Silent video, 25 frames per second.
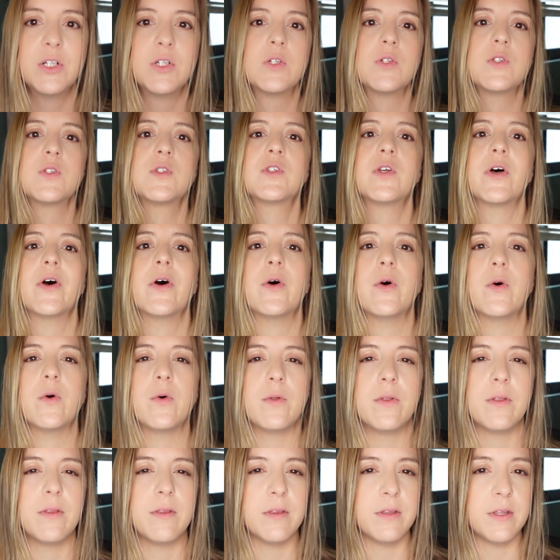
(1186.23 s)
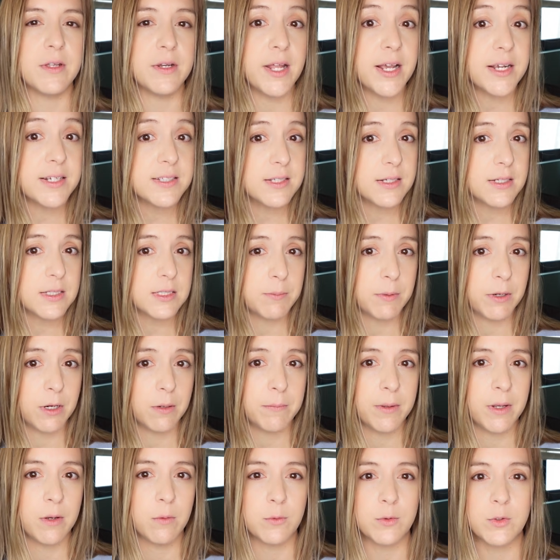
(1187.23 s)
So the next
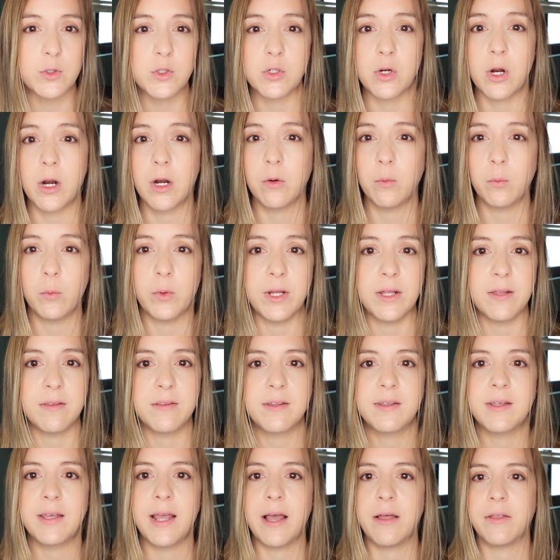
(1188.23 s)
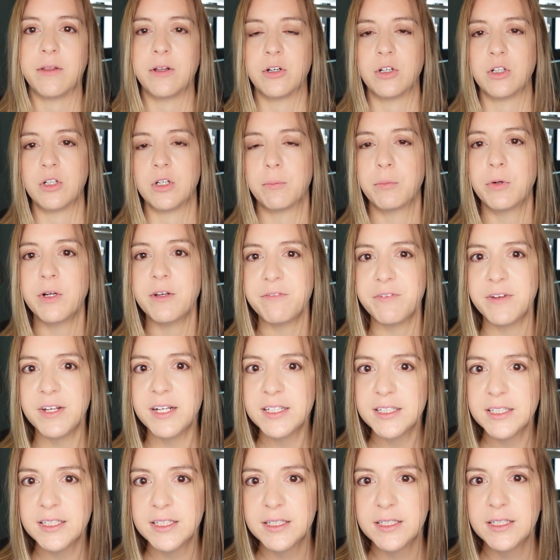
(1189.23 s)
experiment will start with calendar
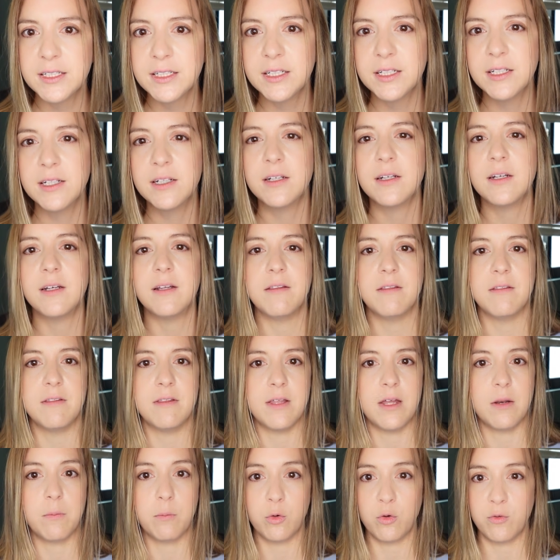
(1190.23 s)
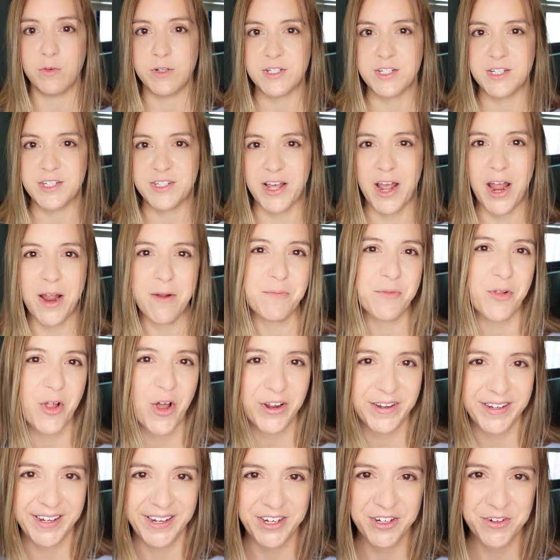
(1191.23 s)
debriefing, then move into time
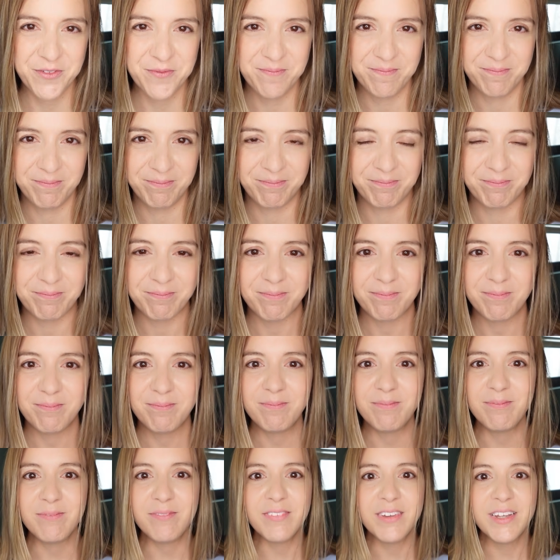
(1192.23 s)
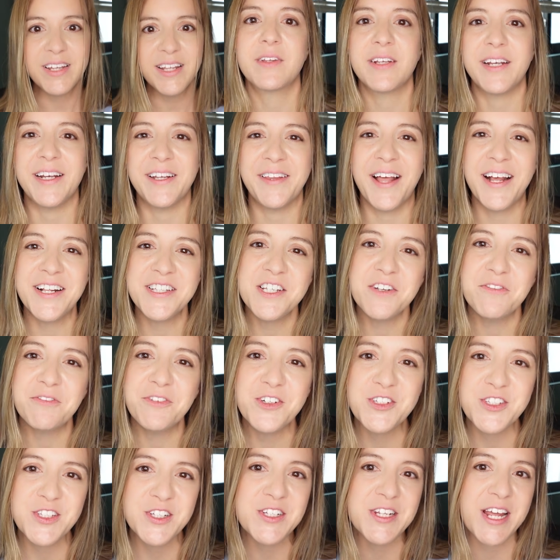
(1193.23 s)
blocking. And that's it
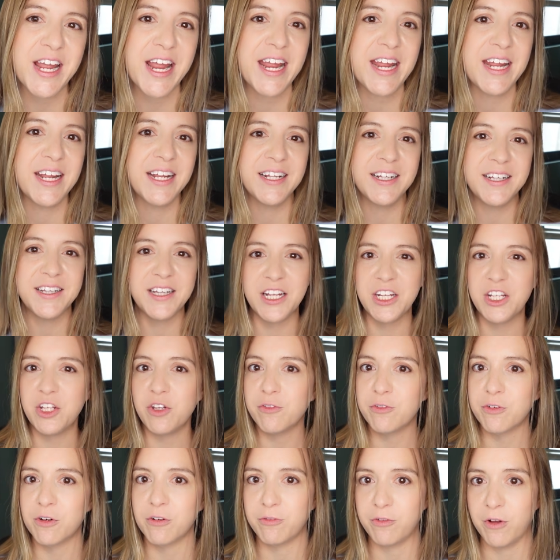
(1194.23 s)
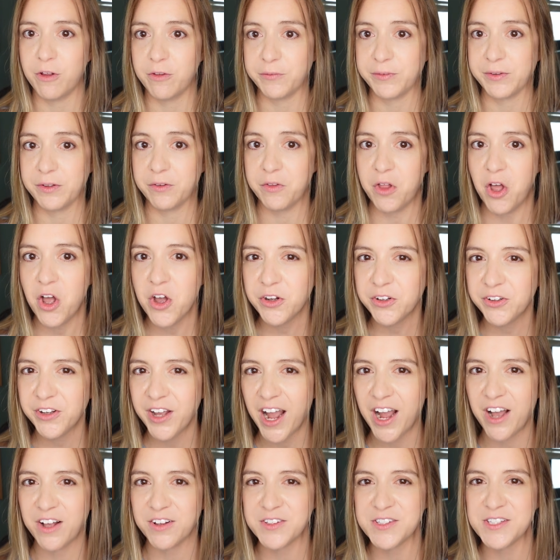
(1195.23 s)
for today. Thank you for following along.
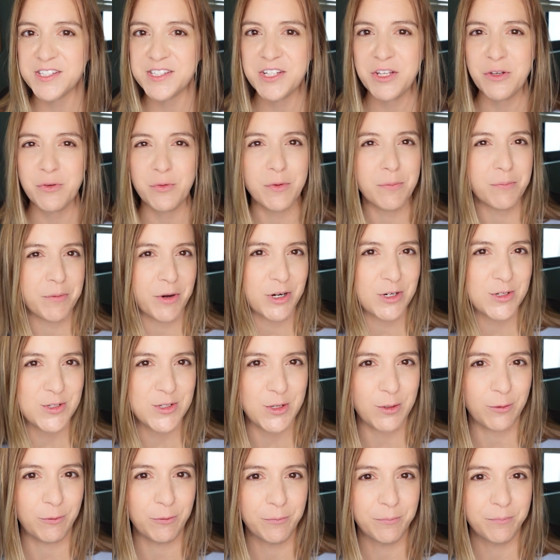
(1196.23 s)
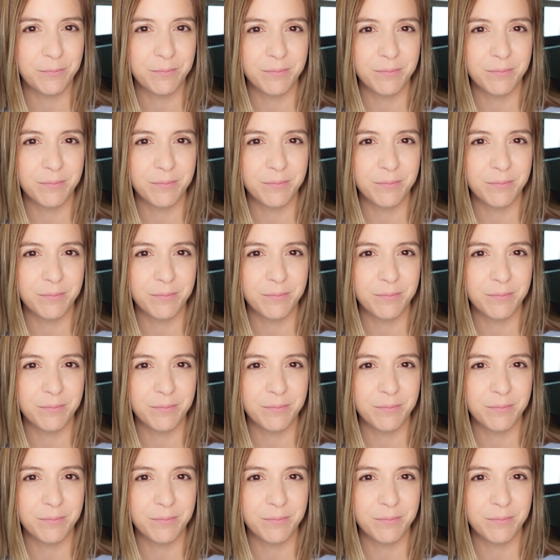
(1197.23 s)
I'll see you in part 2.